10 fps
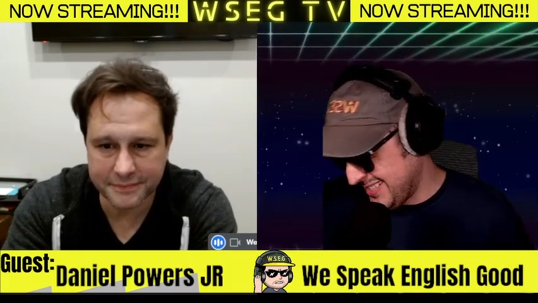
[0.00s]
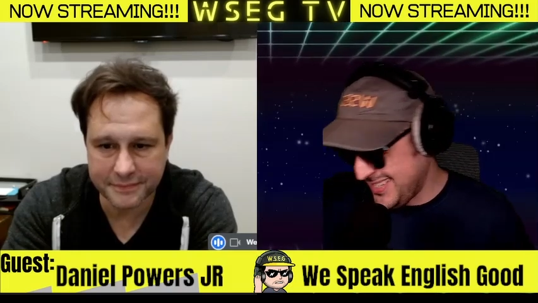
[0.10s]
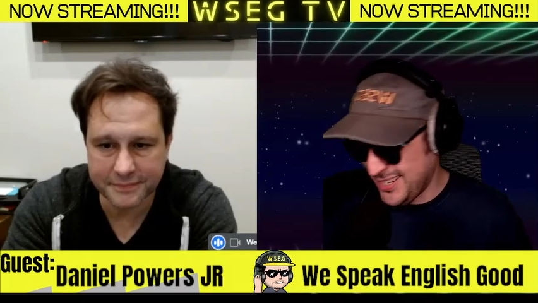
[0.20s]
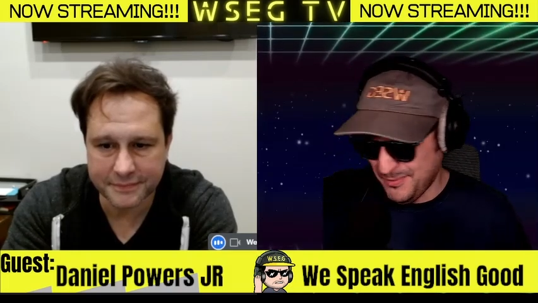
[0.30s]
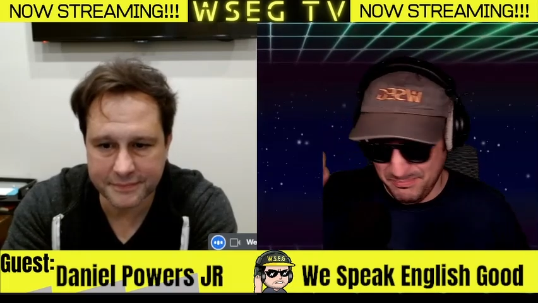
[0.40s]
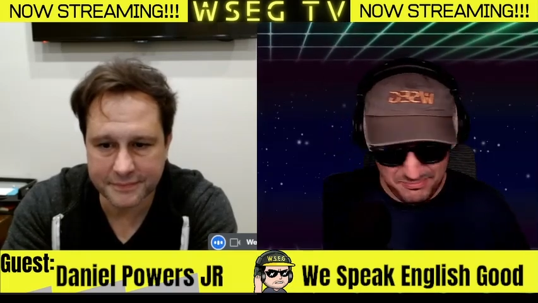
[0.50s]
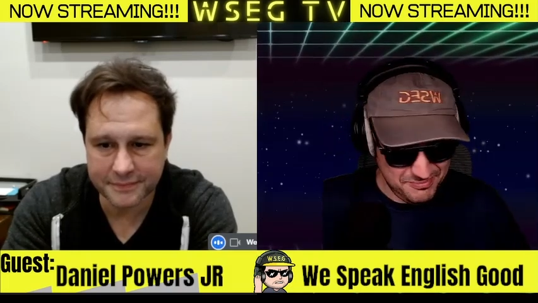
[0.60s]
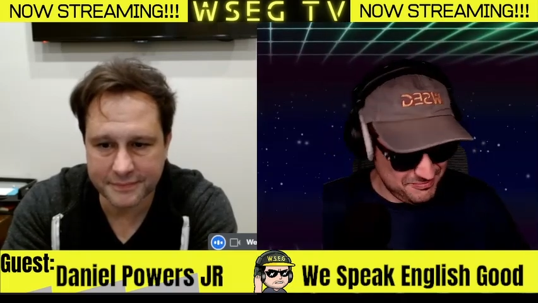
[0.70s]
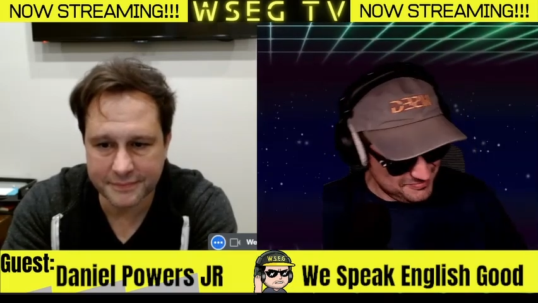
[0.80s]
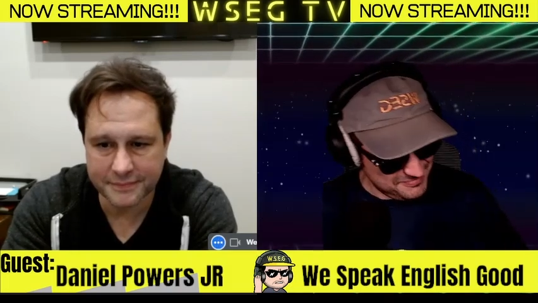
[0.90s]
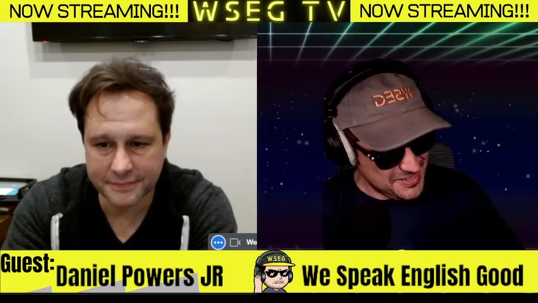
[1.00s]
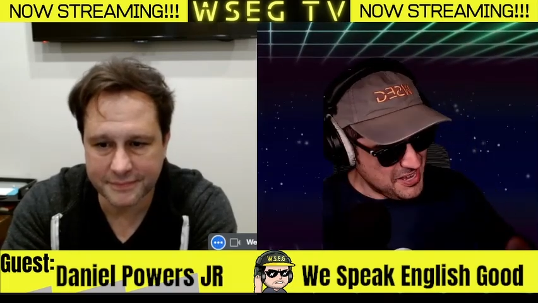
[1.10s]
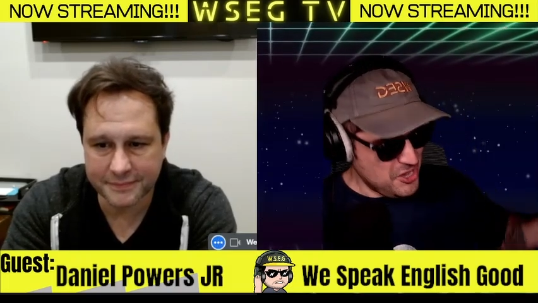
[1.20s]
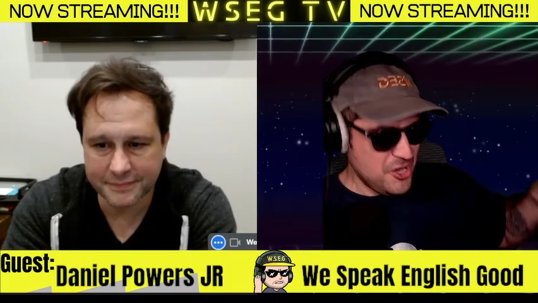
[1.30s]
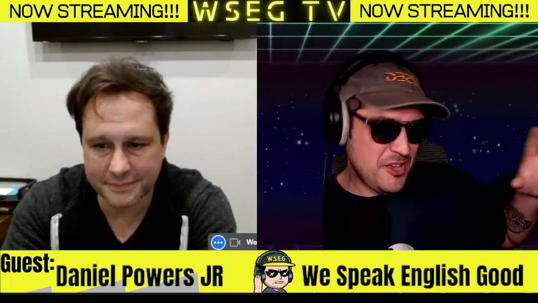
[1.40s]
Speaker 1: like
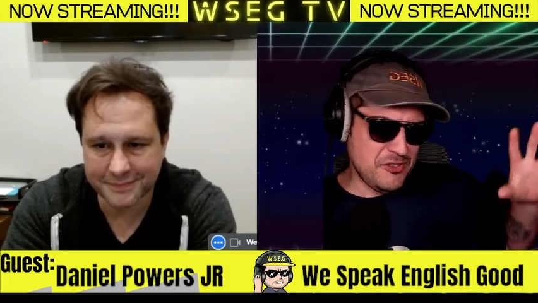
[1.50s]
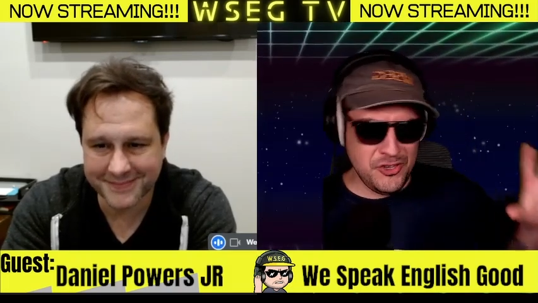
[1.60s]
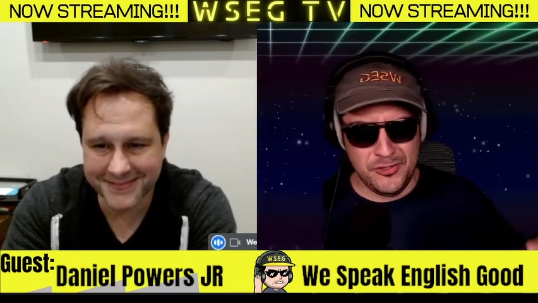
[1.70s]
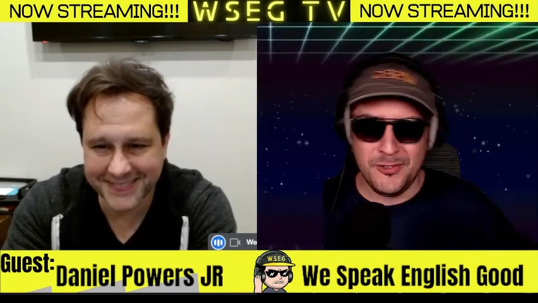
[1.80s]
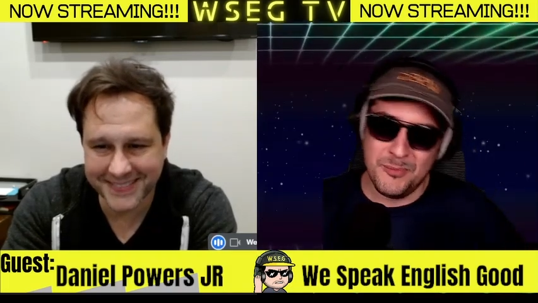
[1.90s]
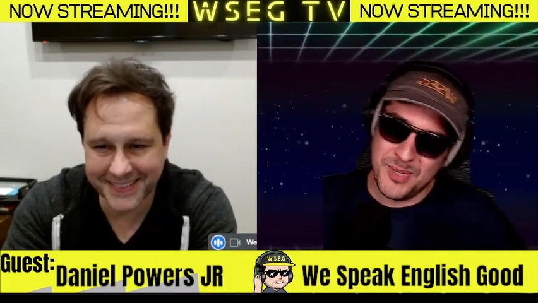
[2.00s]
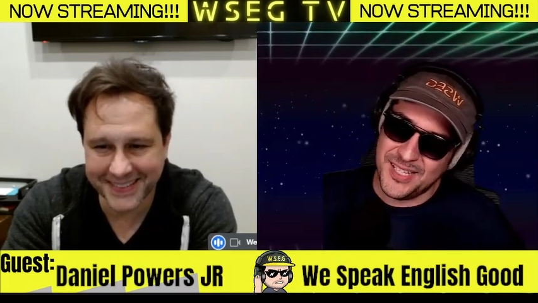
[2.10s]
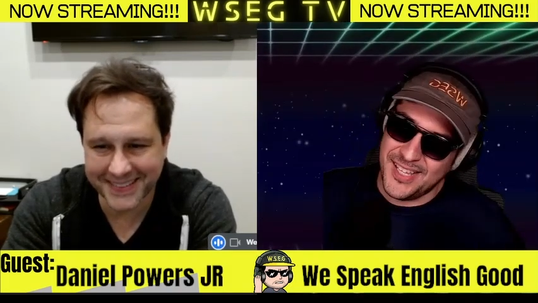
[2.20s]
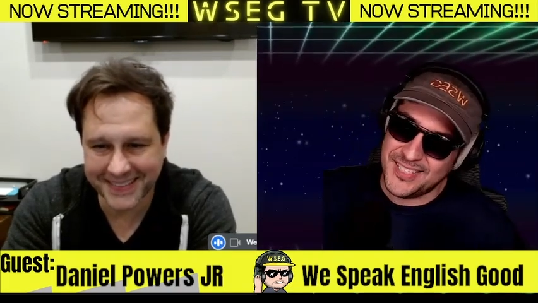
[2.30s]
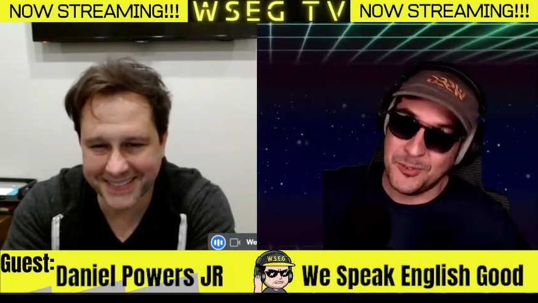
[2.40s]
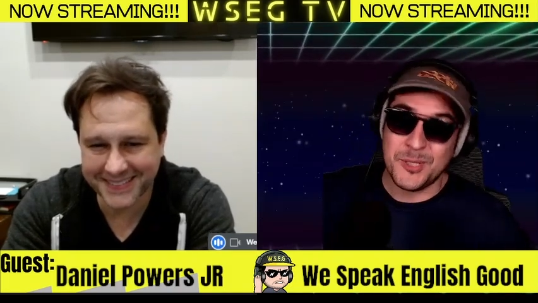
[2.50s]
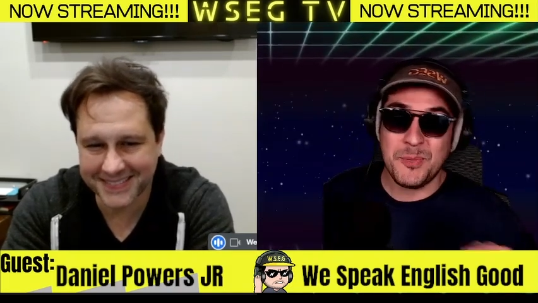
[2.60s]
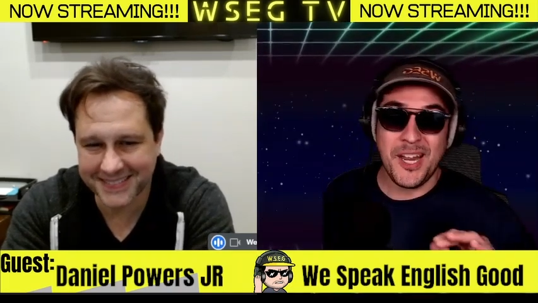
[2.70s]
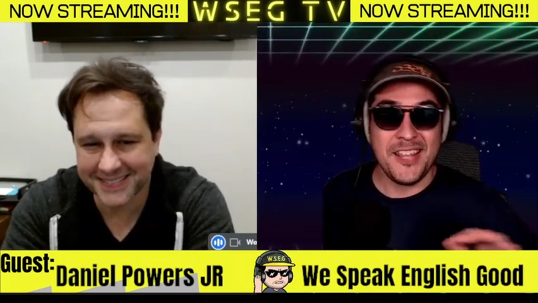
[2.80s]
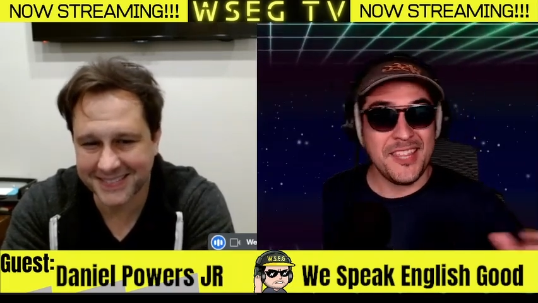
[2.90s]
this is our big last question, but I
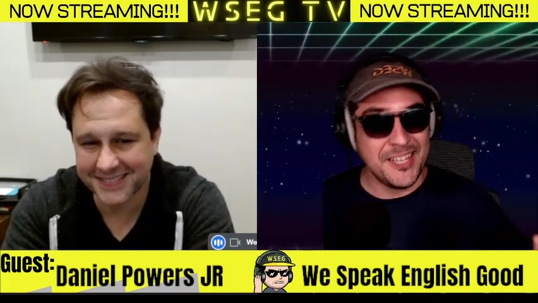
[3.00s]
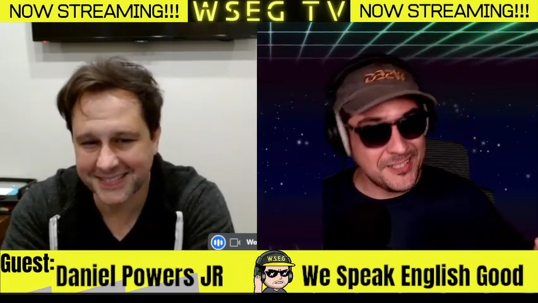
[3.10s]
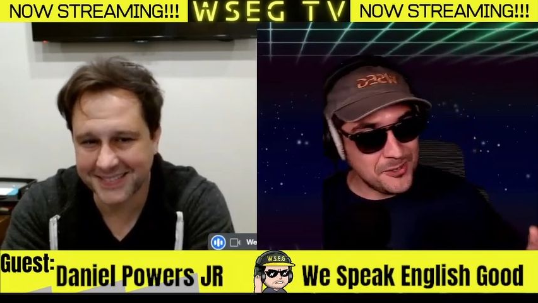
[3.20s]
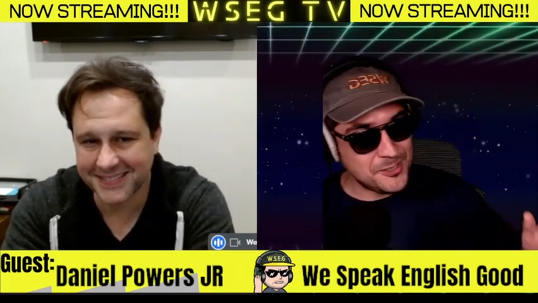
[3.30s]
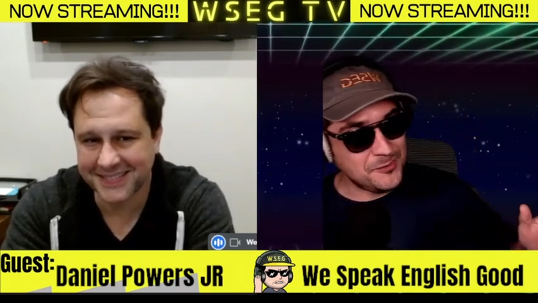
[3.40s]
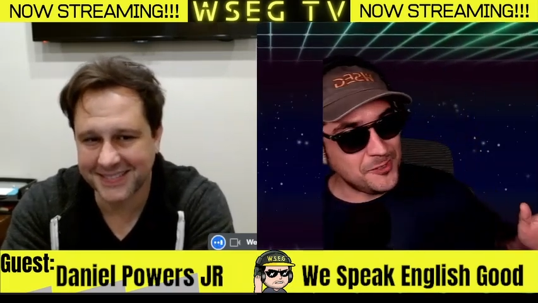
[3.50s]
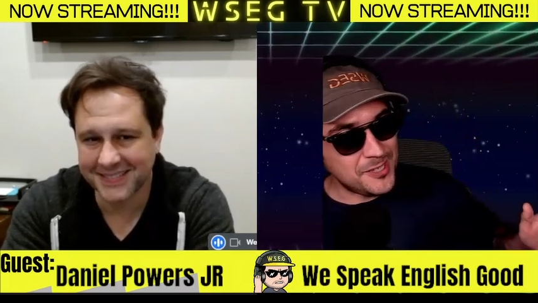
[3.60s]
think it's always fun.